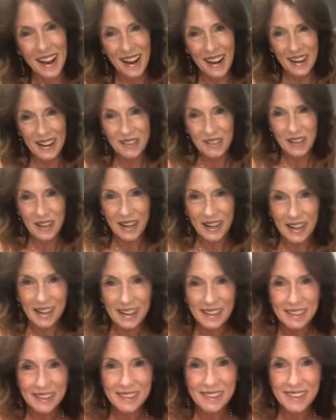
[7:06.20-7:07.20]

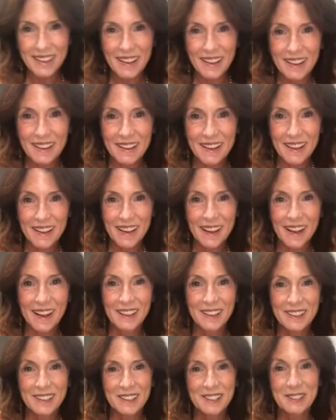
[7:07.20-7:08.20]
Anyway,
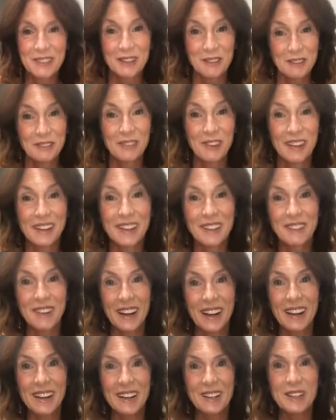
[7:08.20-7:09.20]
LA's so funny,
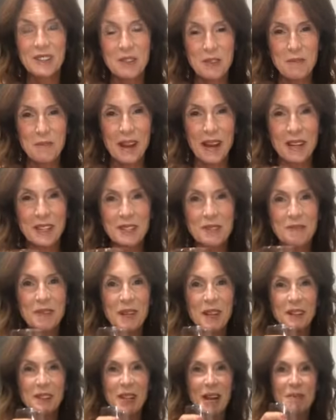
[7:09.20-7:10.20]
right? Can you imagine
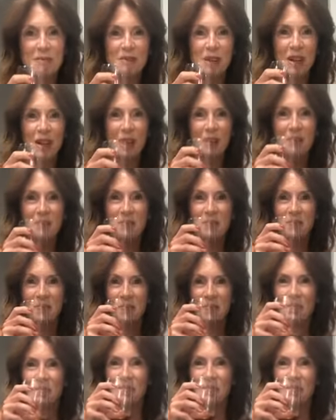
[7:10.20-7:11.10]
me on that plane?